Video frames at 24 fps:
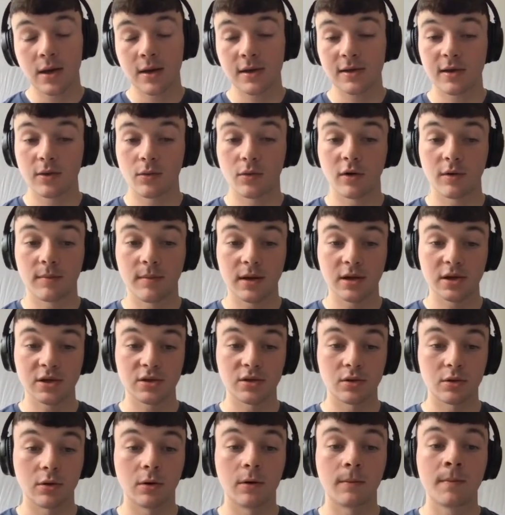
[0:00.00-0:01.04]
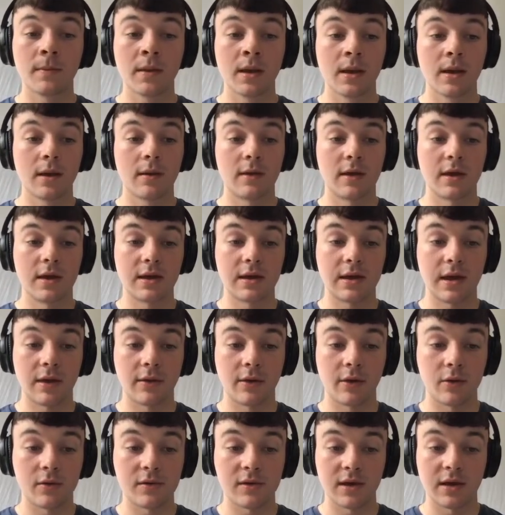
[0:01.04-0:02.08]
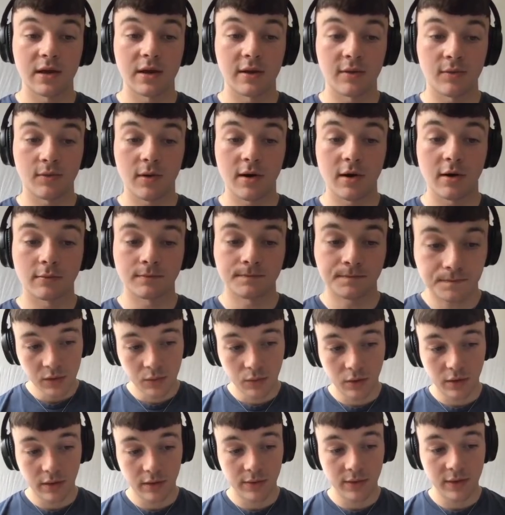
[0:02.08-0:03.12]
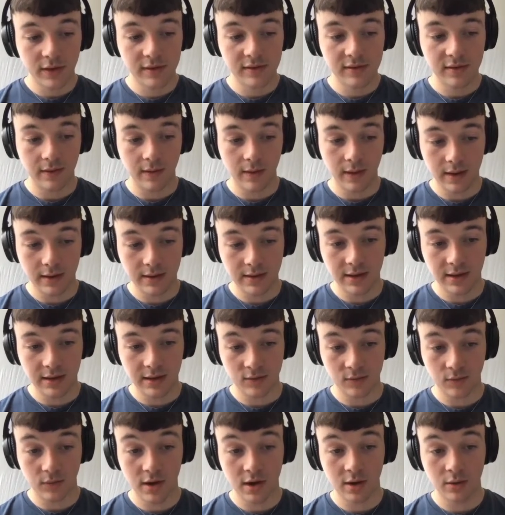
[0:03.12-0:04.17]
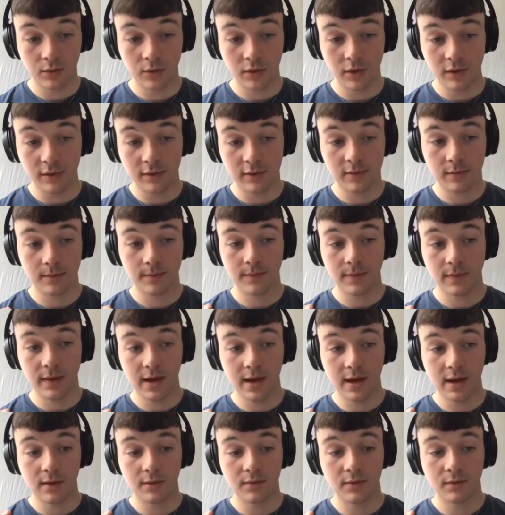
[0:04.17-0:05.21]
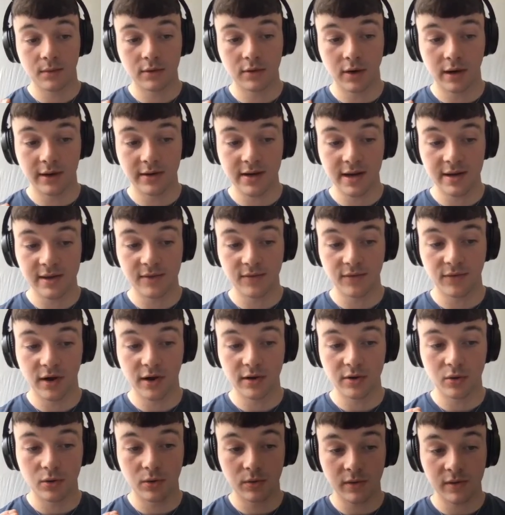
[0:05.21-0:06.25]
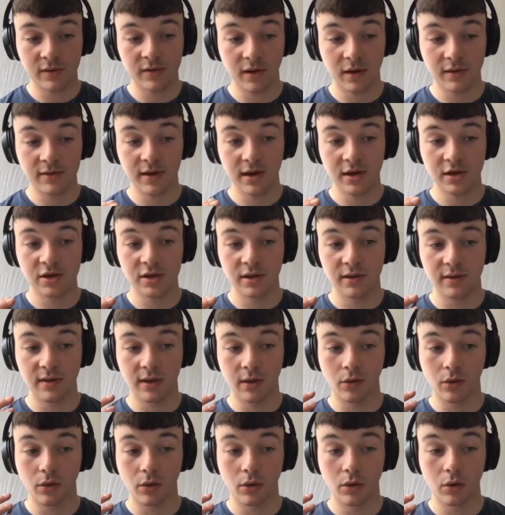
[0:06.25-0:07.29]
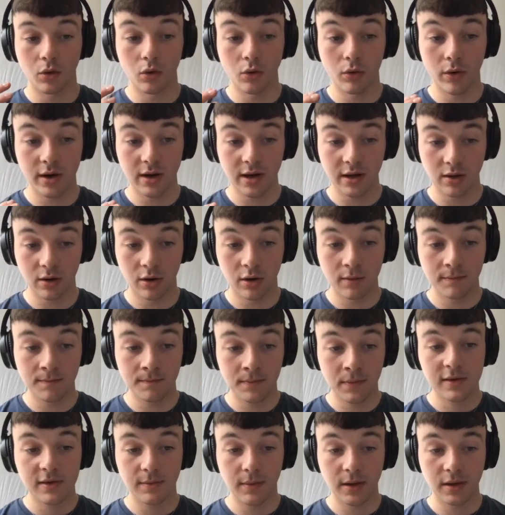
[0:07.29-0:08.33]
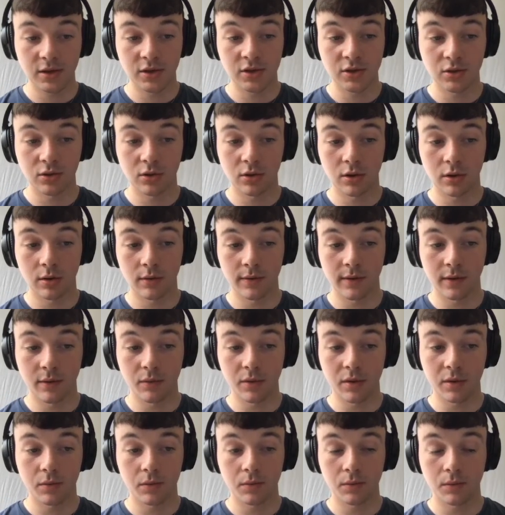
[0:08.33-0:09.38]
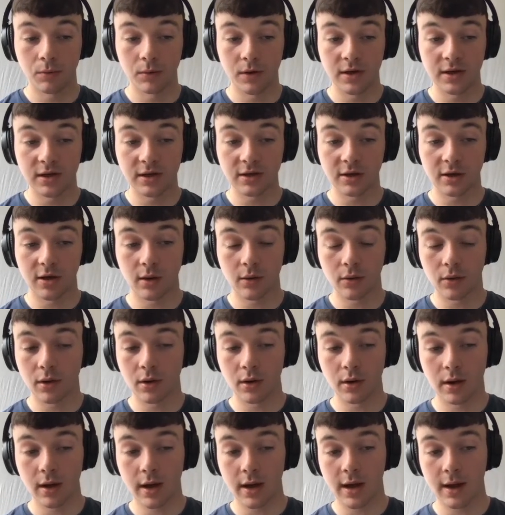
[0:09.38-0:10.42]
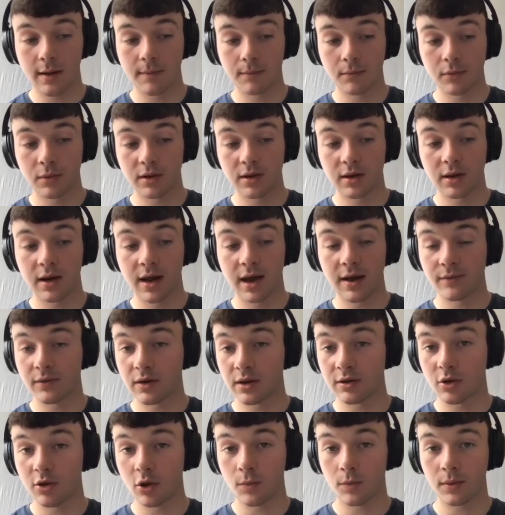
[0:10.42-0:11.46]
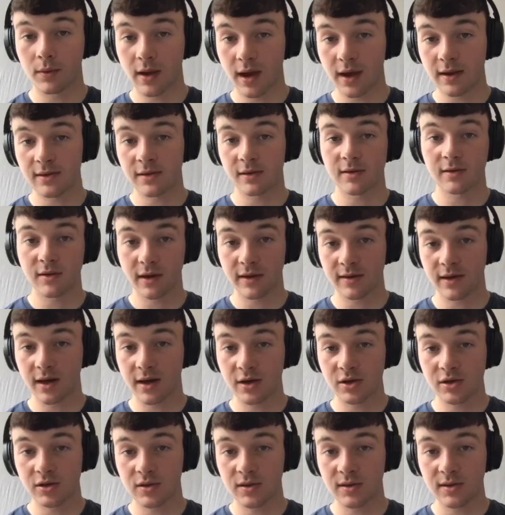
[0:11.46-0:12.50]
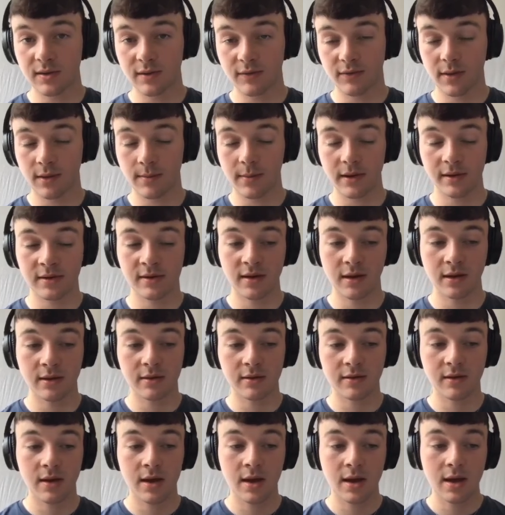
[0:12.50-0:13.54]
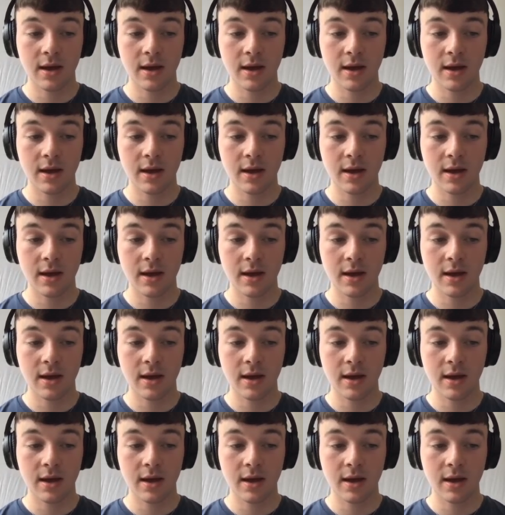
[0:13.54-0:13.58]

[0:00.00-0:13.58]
So you want to make sure that you get those in as well. One of the things that they did as well was they identified all the citations they were already on to make sure that we didn't go on, we didn't have any duplicated citations, if that makes sense.